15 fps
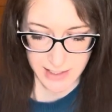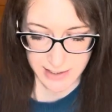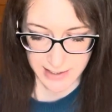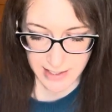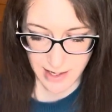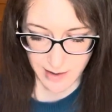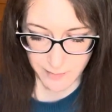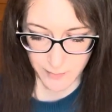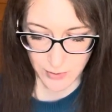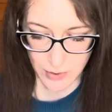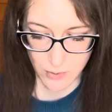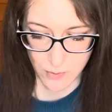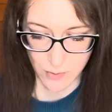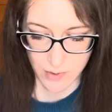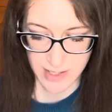
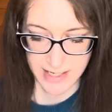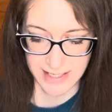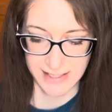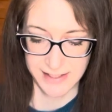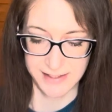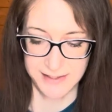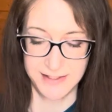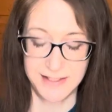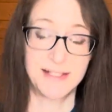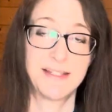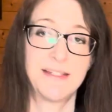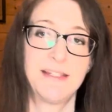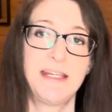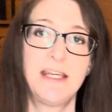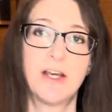Capricorn is the
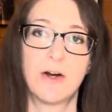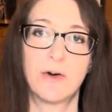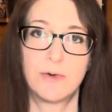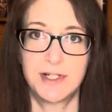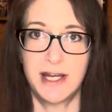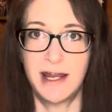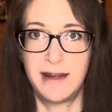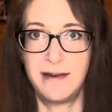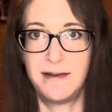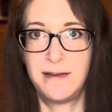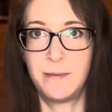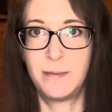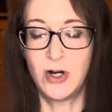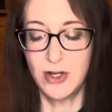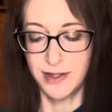sea goat, and the
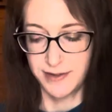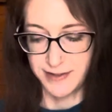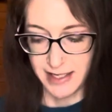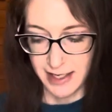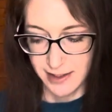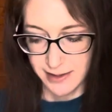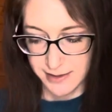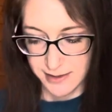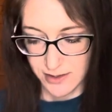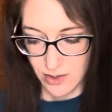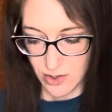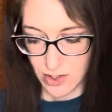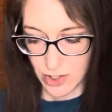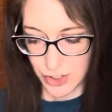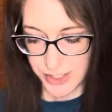birth dates
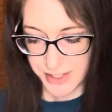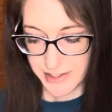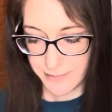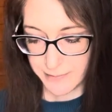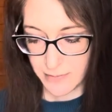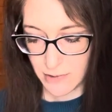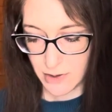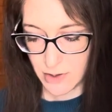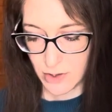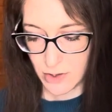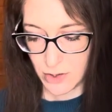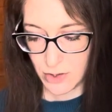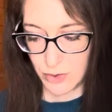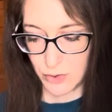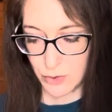are
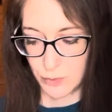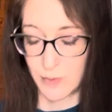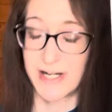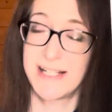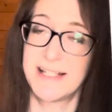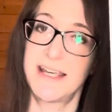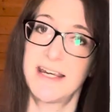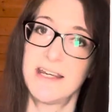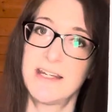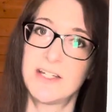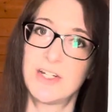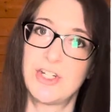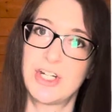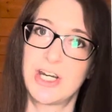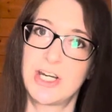December 22nd to
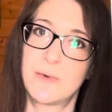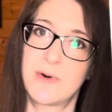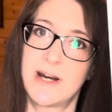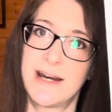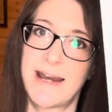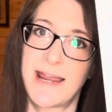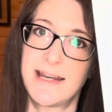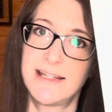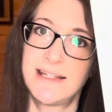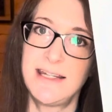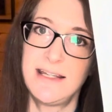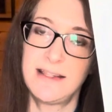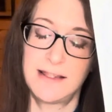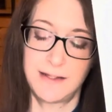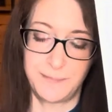January
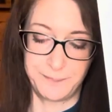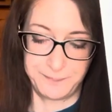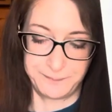19th.